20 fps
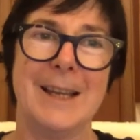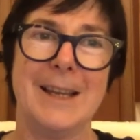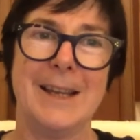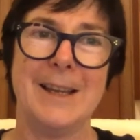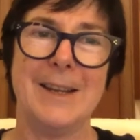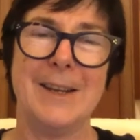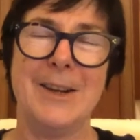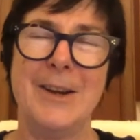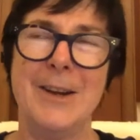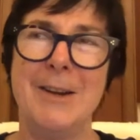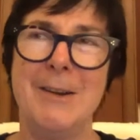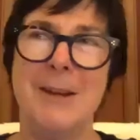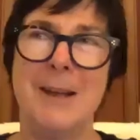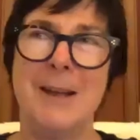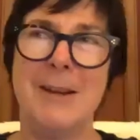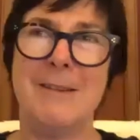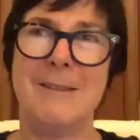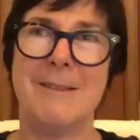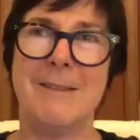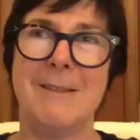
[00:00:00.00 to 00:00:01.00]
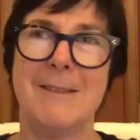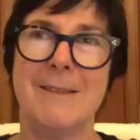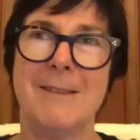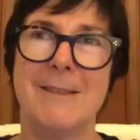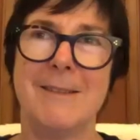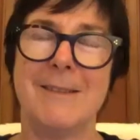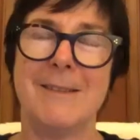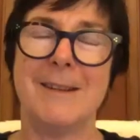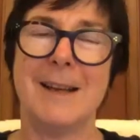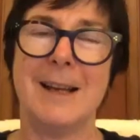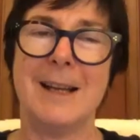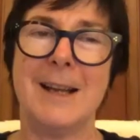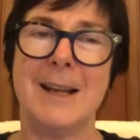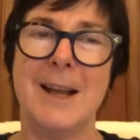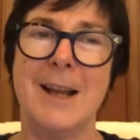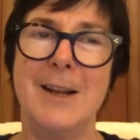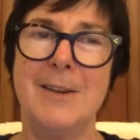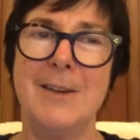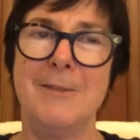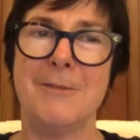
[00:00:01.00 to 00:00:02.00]
you know, I, I
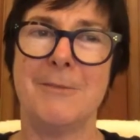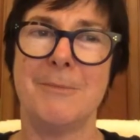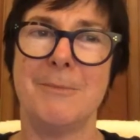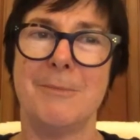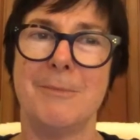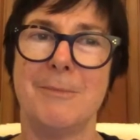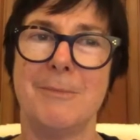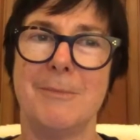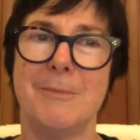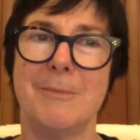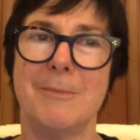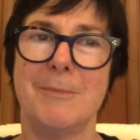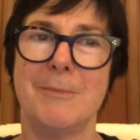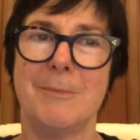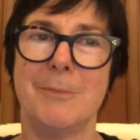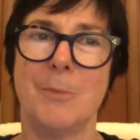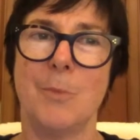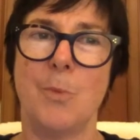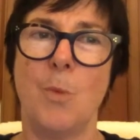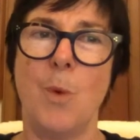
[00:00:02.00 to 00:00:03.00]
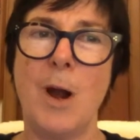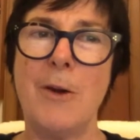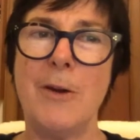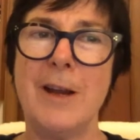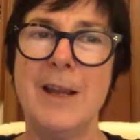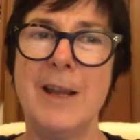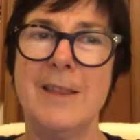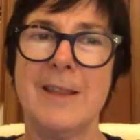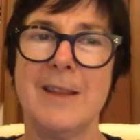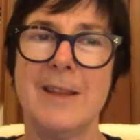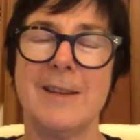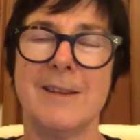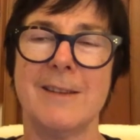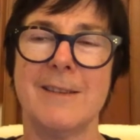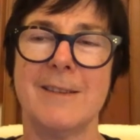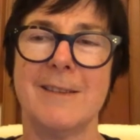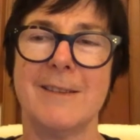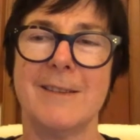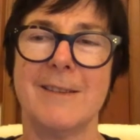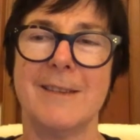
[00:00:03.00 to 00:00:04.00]
kind of worry that,
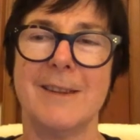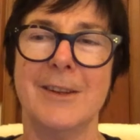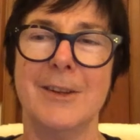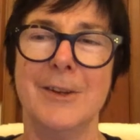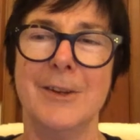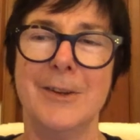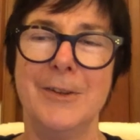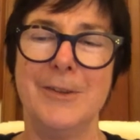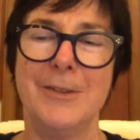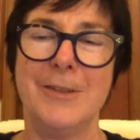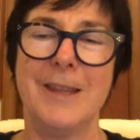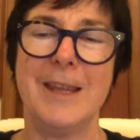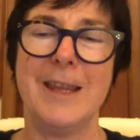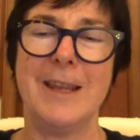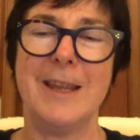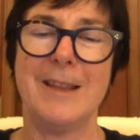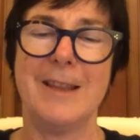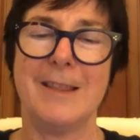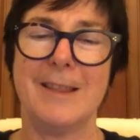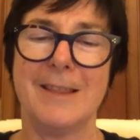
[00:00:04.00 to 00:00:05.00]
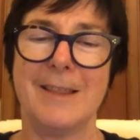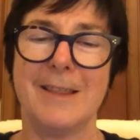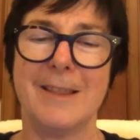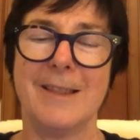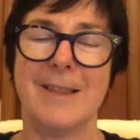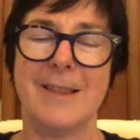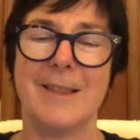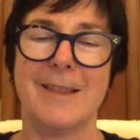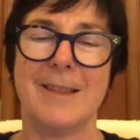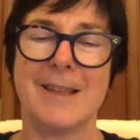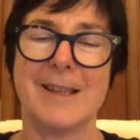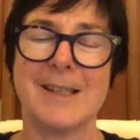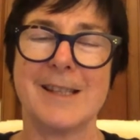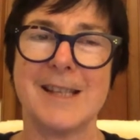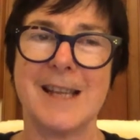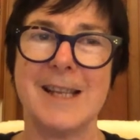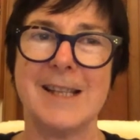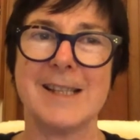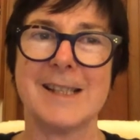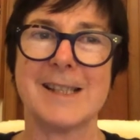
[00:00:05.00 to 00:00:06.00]
you know, the the
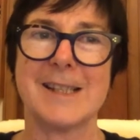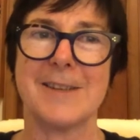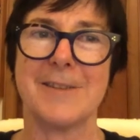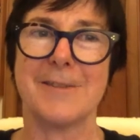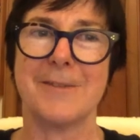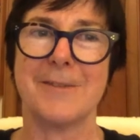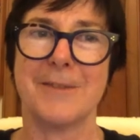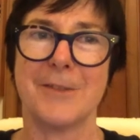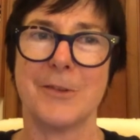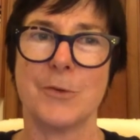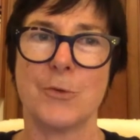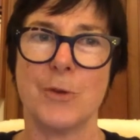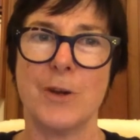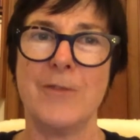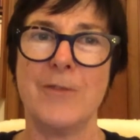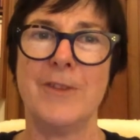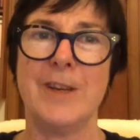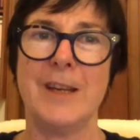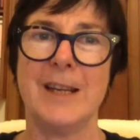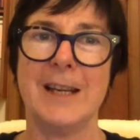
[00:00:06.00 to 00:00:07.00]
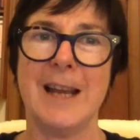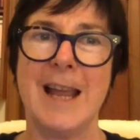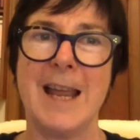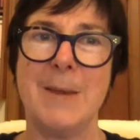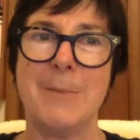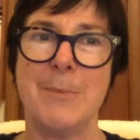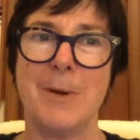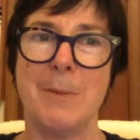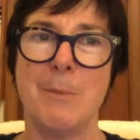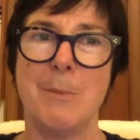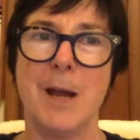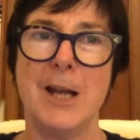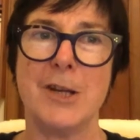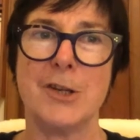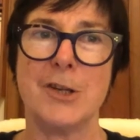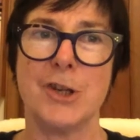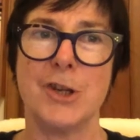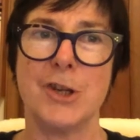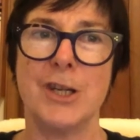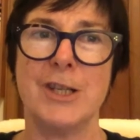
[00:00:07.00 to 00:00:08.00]
sense of drift in Labor might
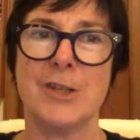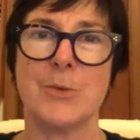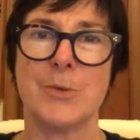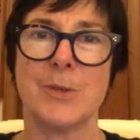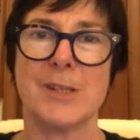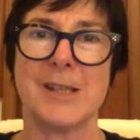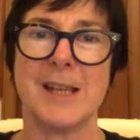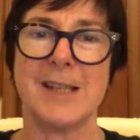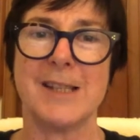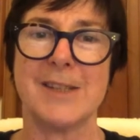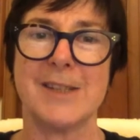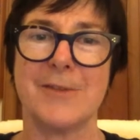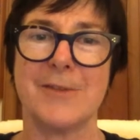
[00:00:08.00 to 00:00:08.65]
turn into a sense of